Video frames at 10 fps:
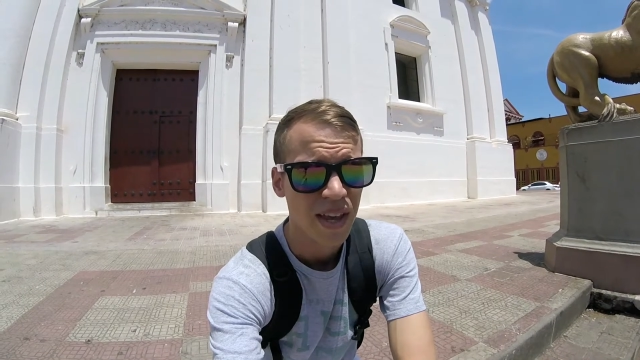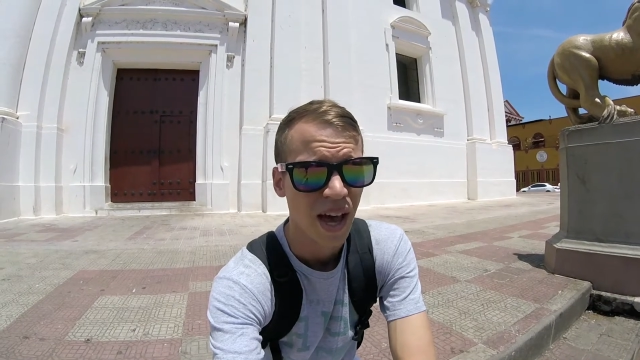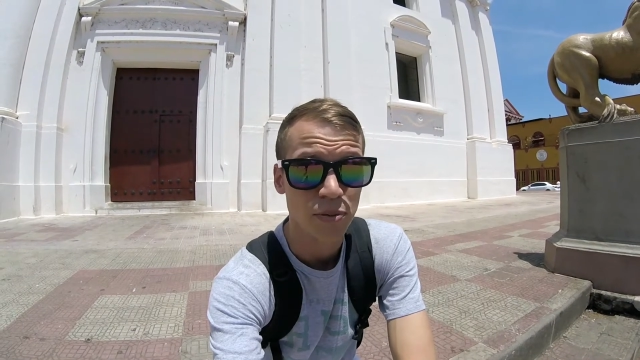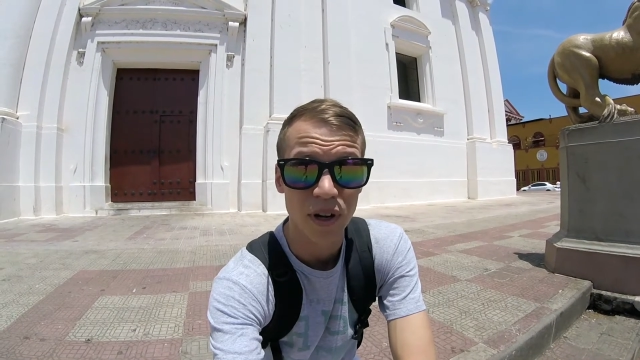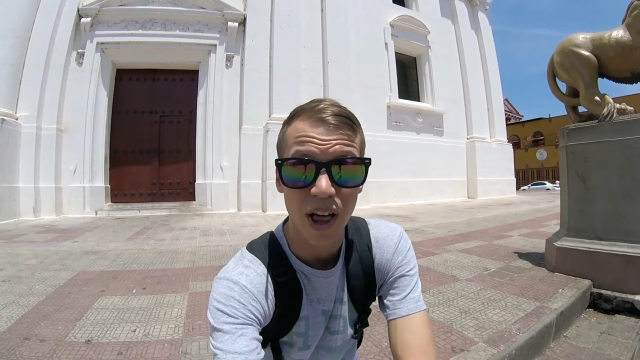
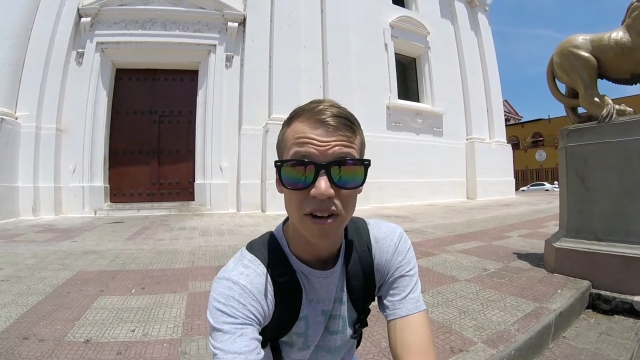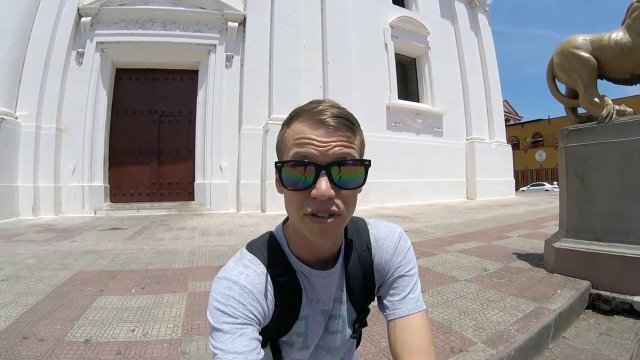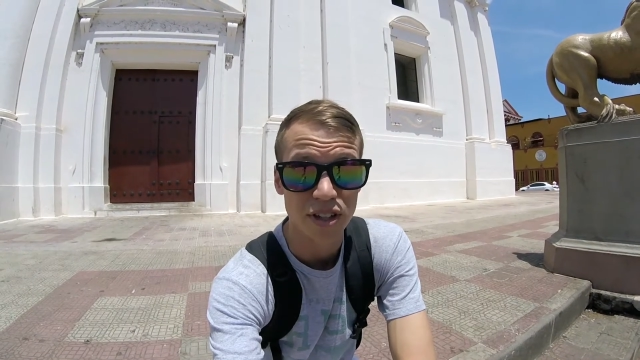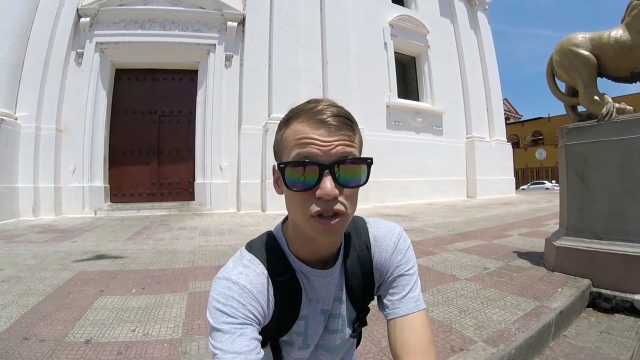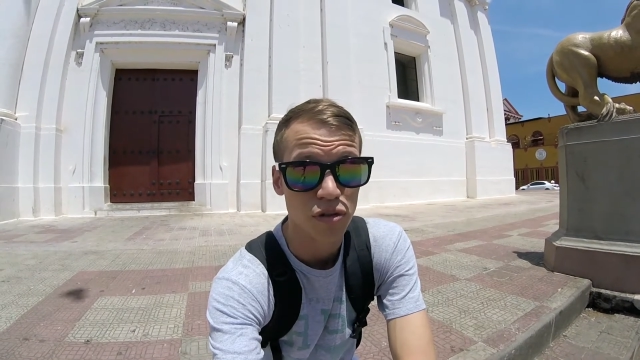It's been a lot of
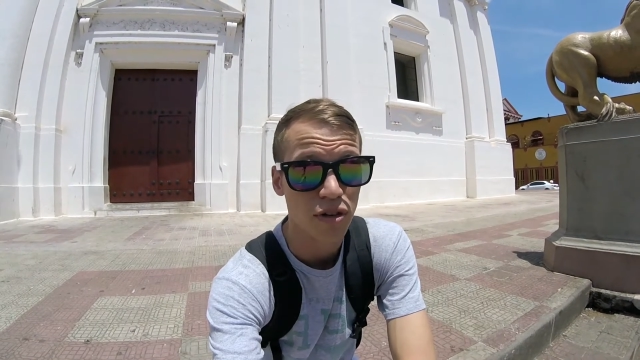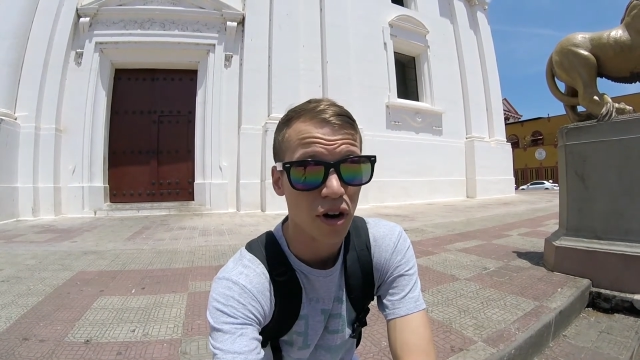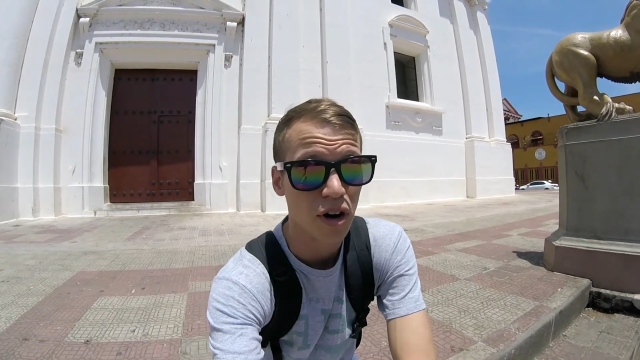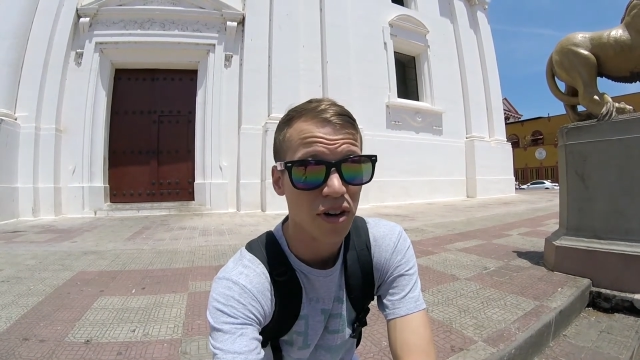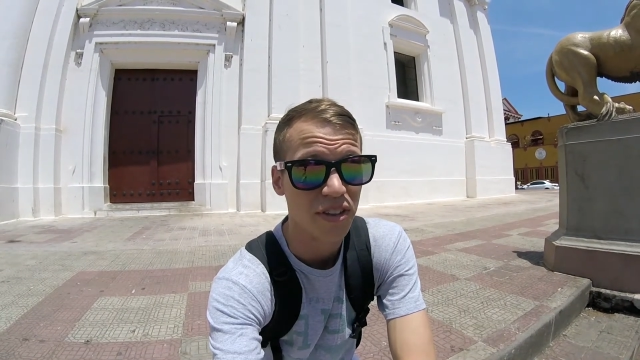fun so
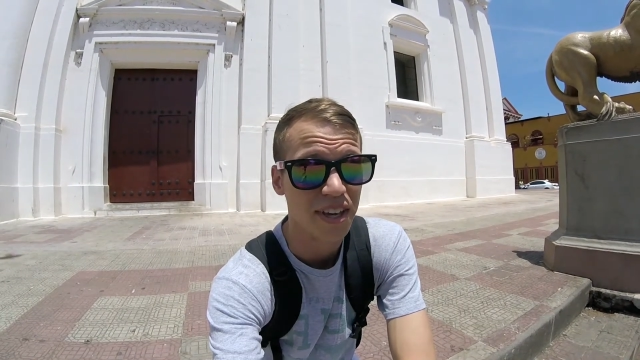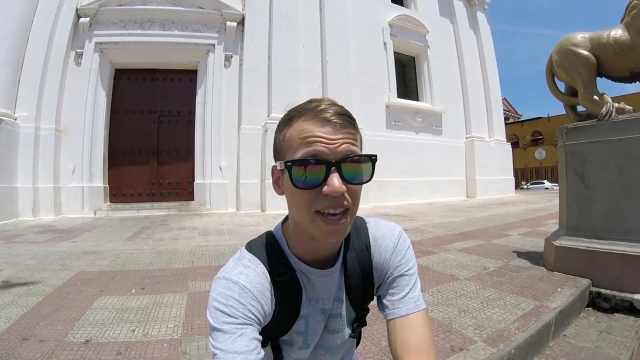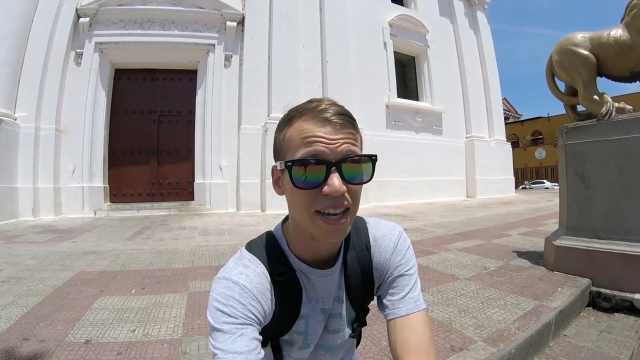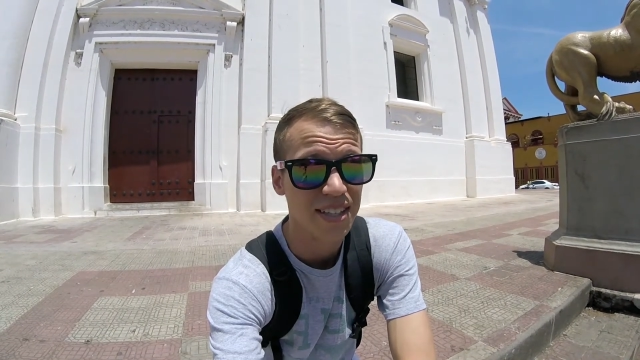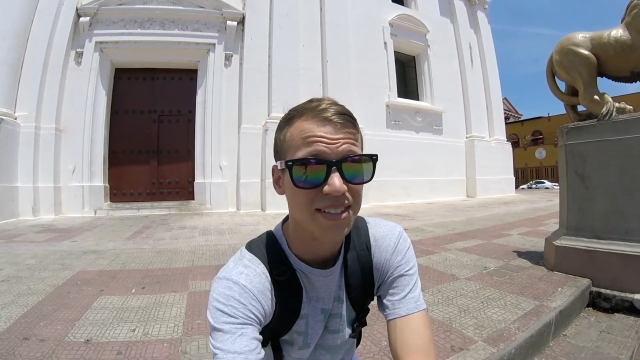far. The
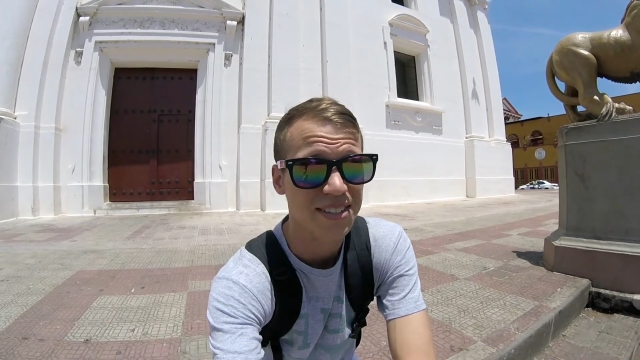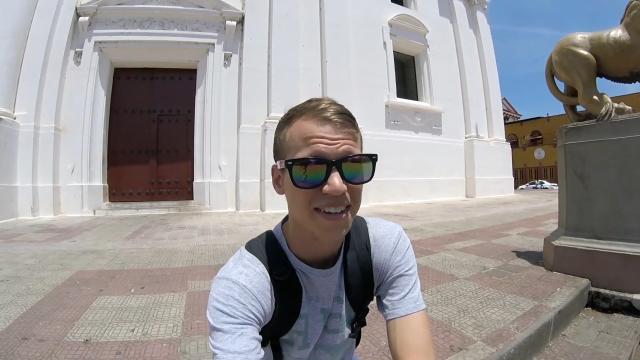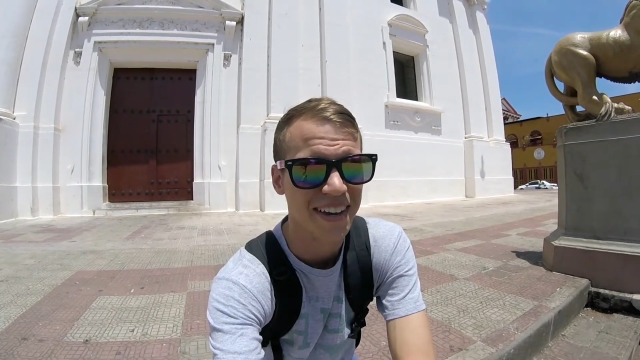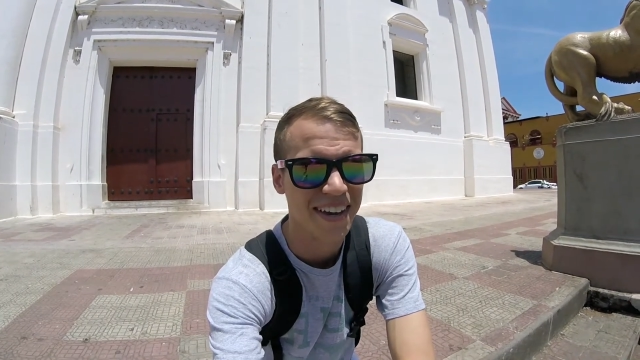kids,